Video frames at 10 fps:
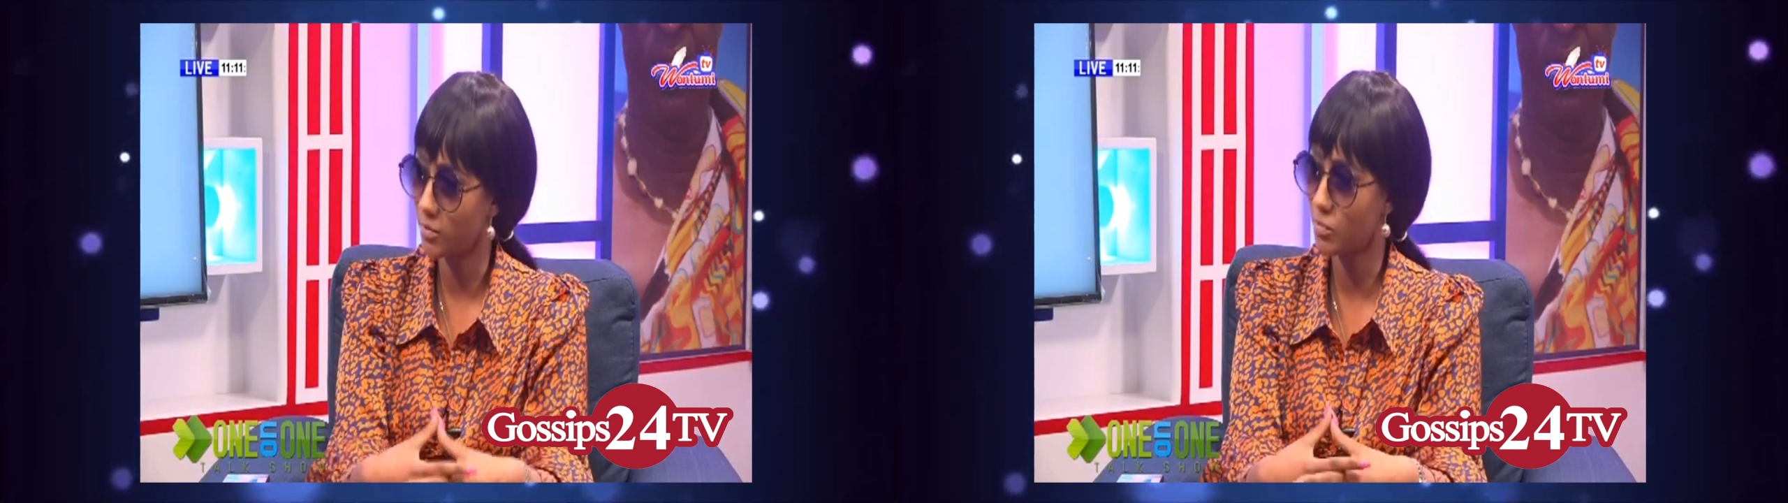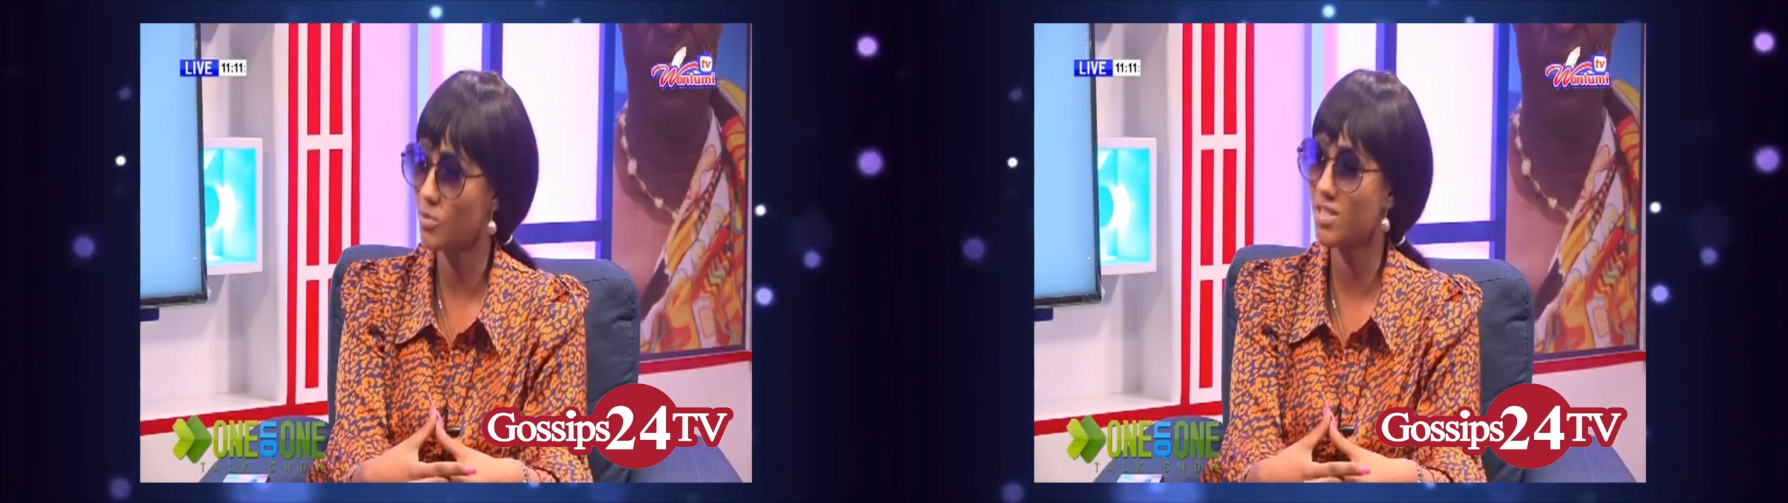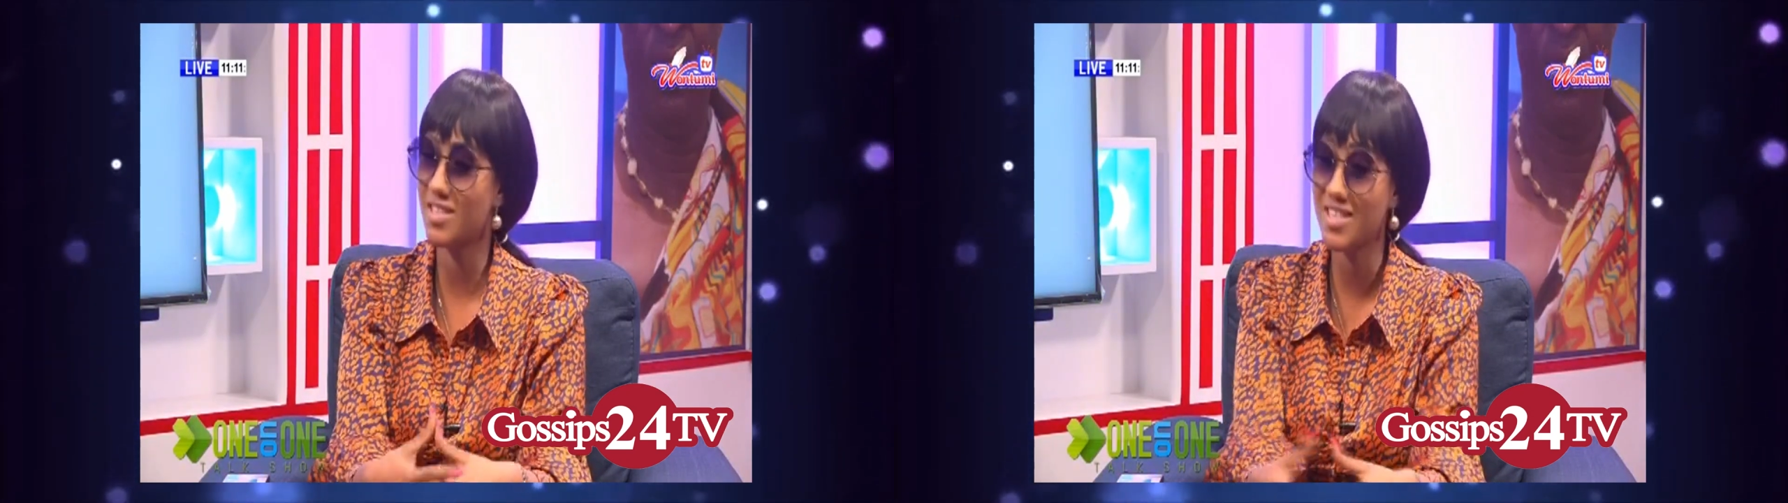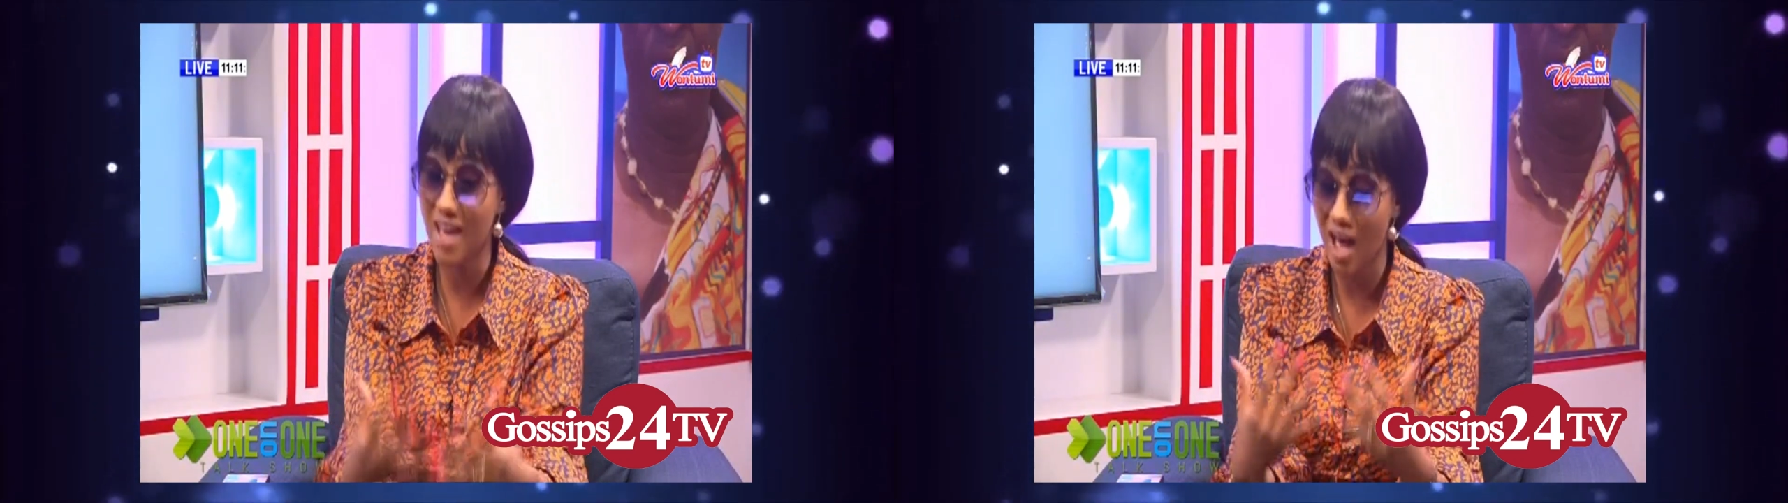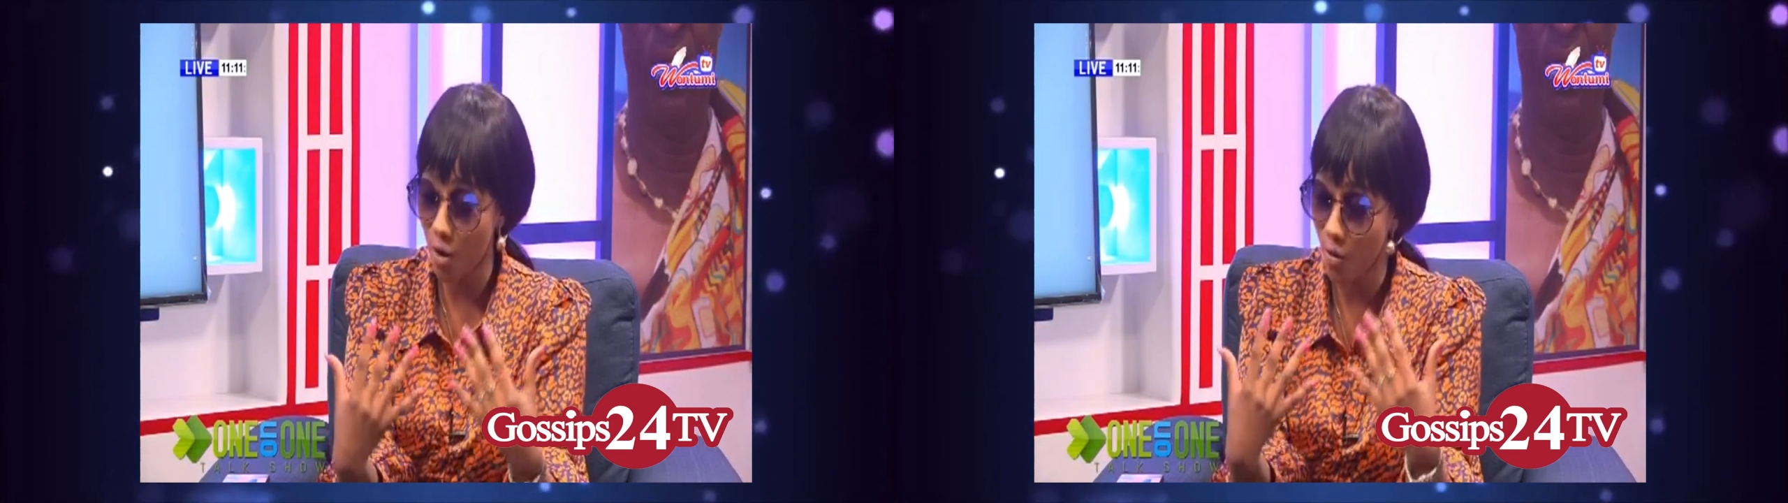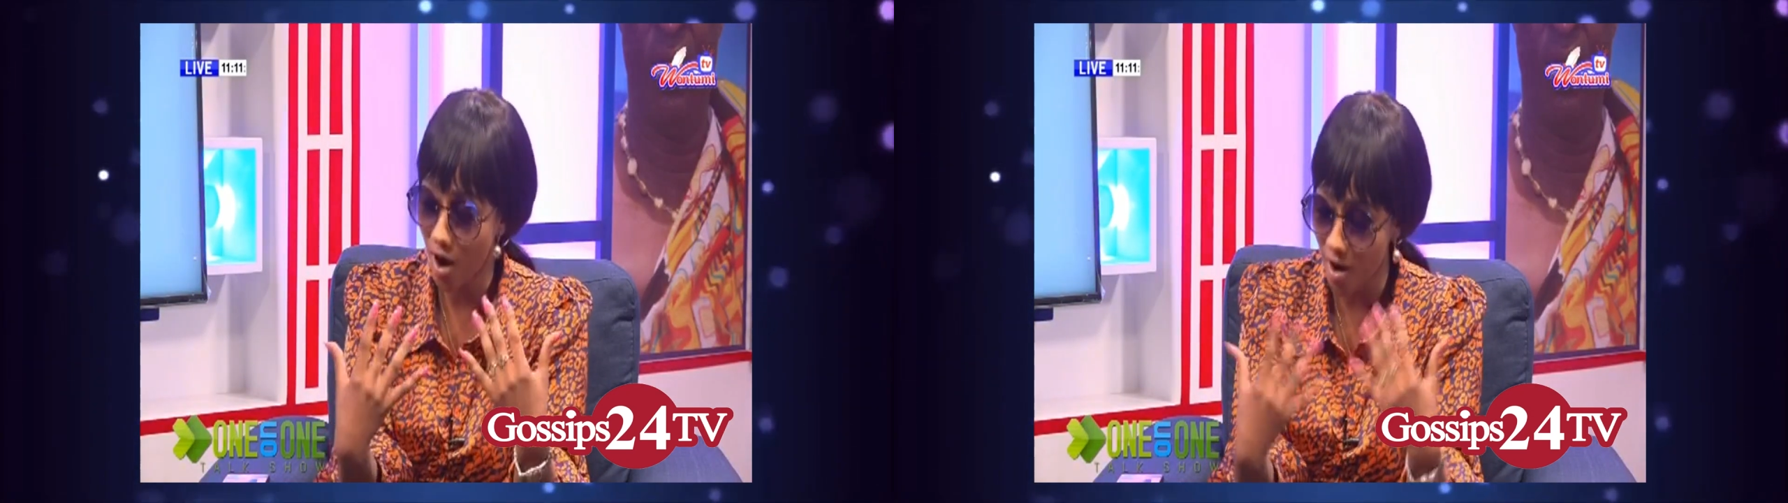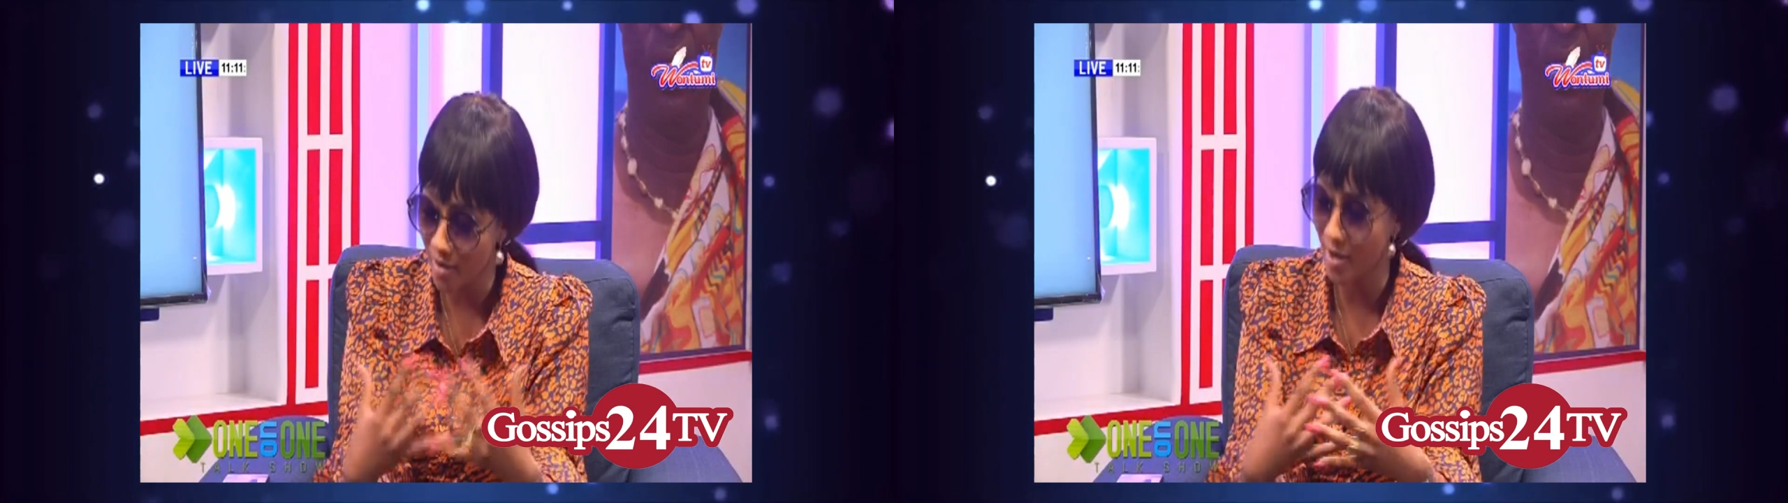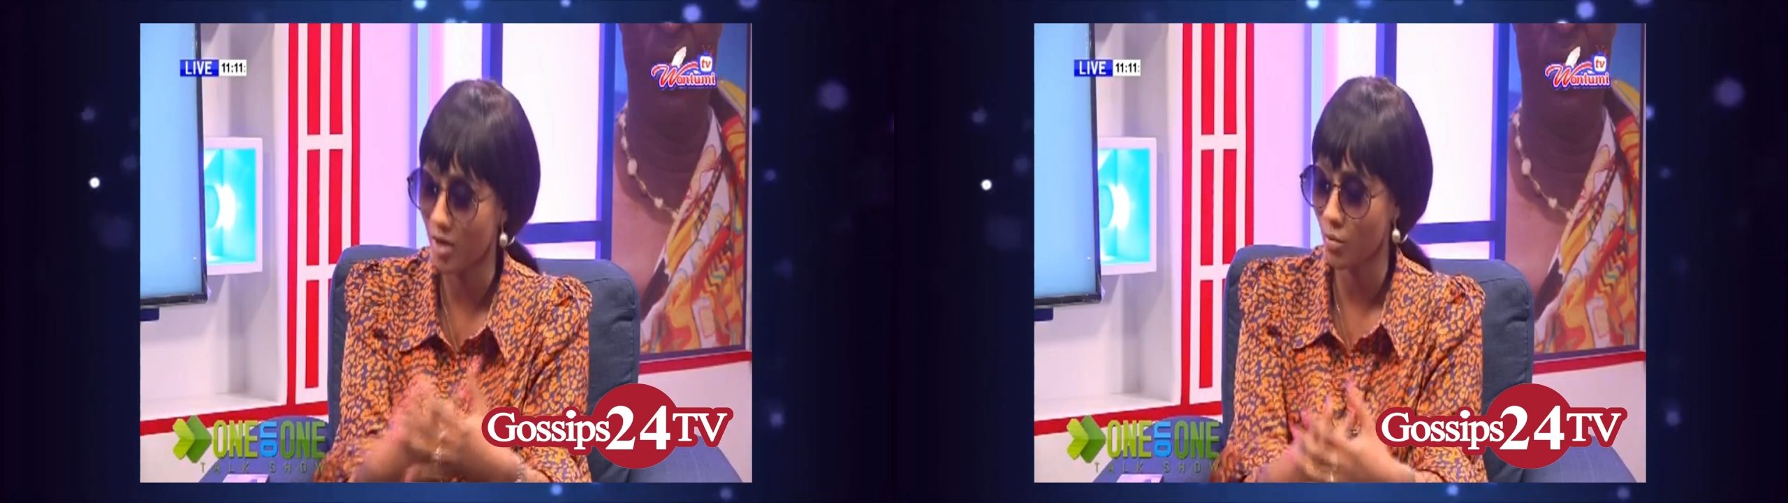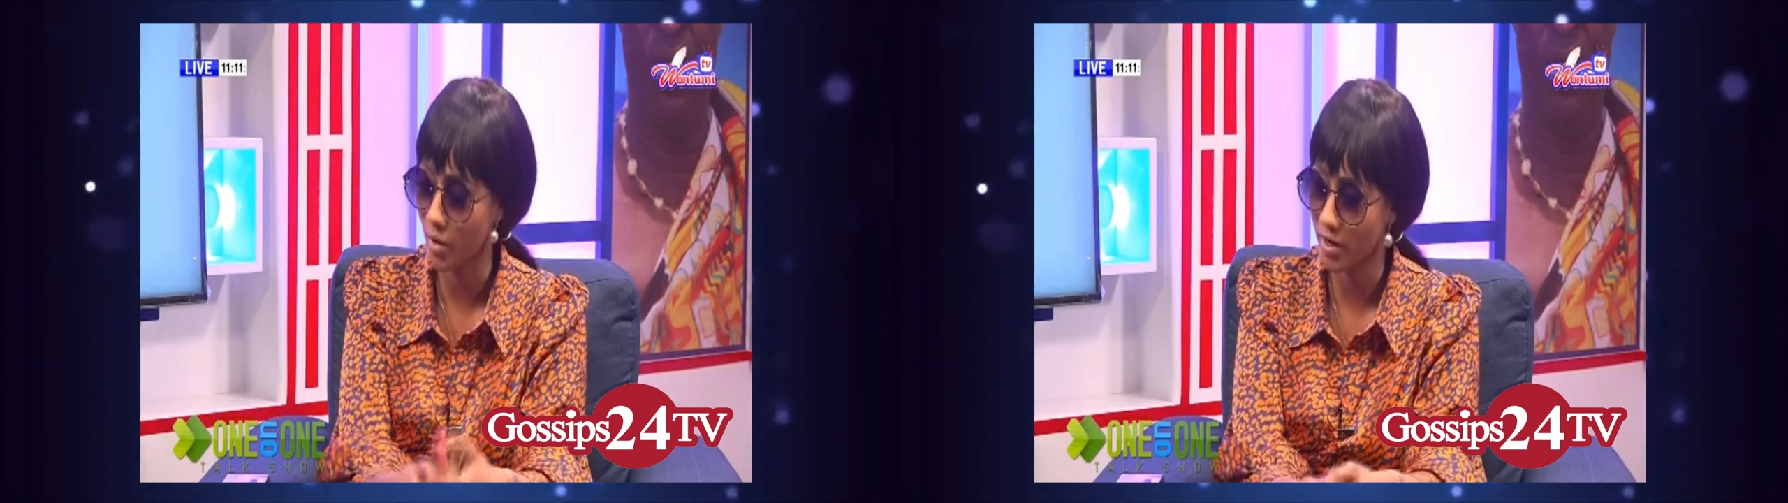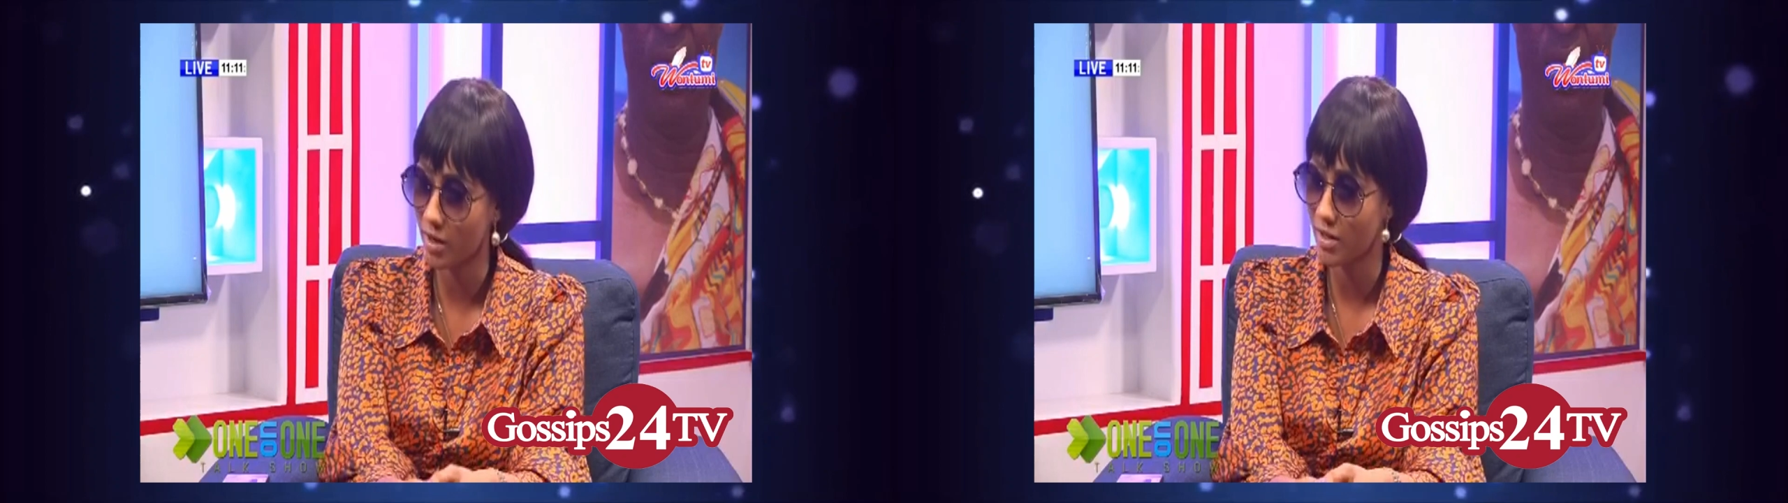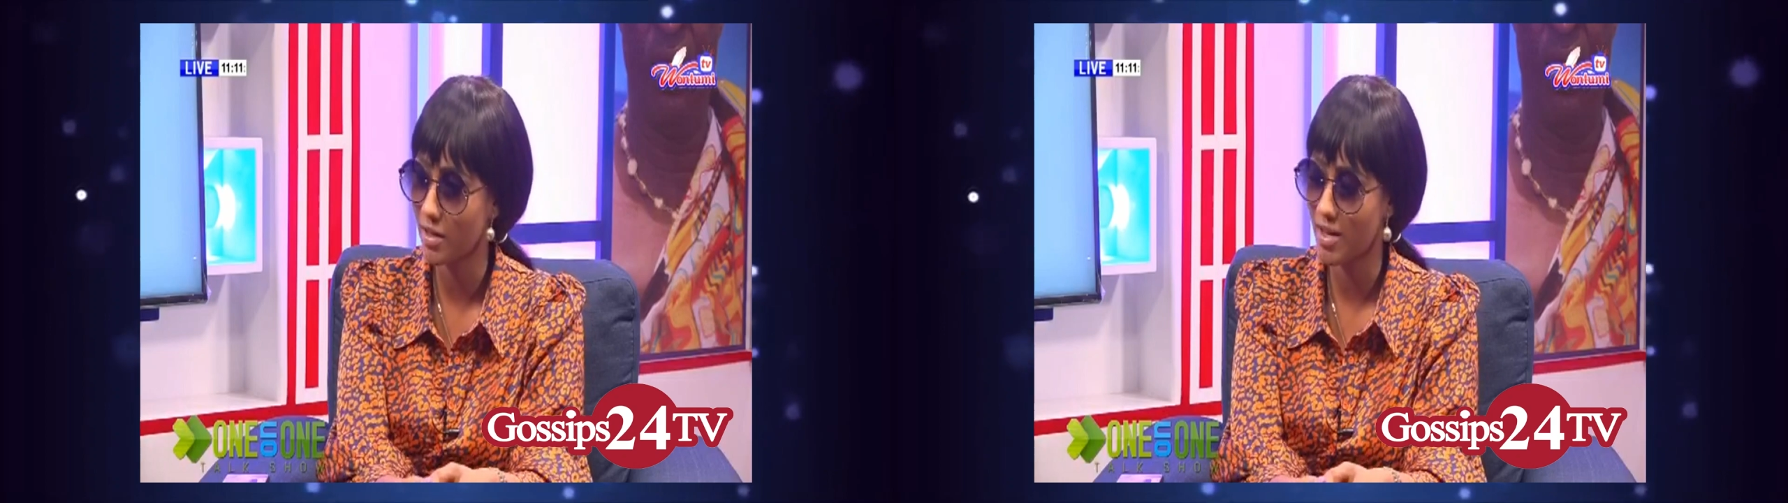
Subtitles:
to see how hard I work.